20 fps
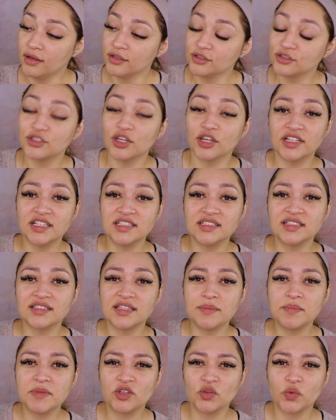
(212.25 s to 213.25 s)
So this is
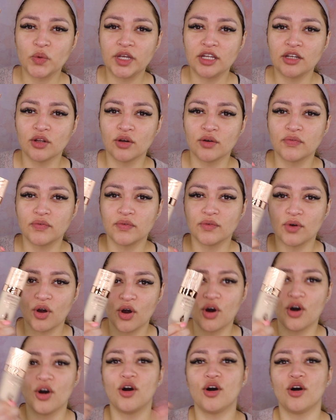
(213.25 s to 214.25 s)
in between of
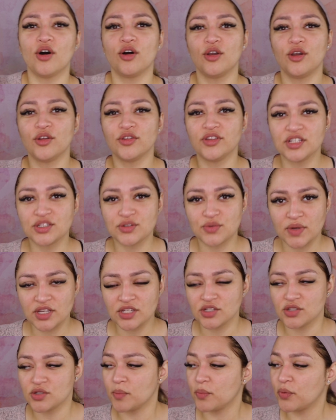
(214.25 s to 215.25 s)
all of these
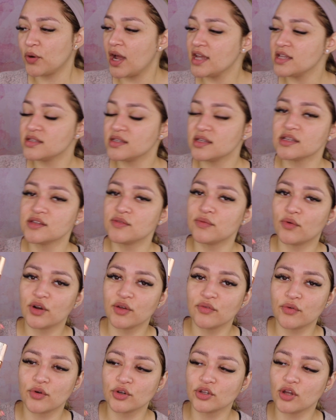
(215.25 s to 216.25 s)
ranges of prices.
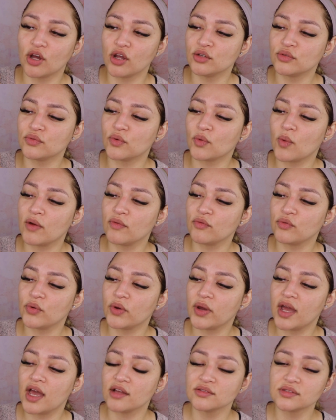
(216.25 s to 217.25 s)
$44 for 1
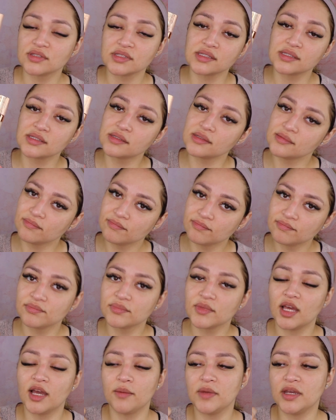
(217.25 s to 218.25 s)
fluid ounces.
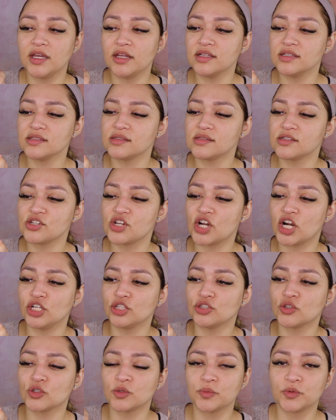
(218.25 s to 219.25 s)
I mean, it's
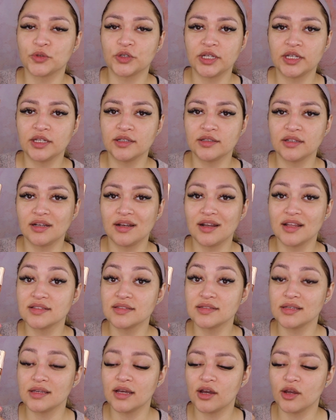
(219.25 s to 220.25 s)
Charlotte Tilbury. Let's
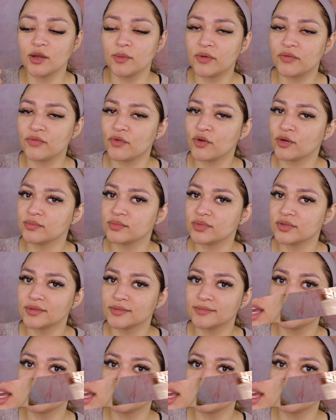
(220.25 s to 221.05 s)
see how it performs.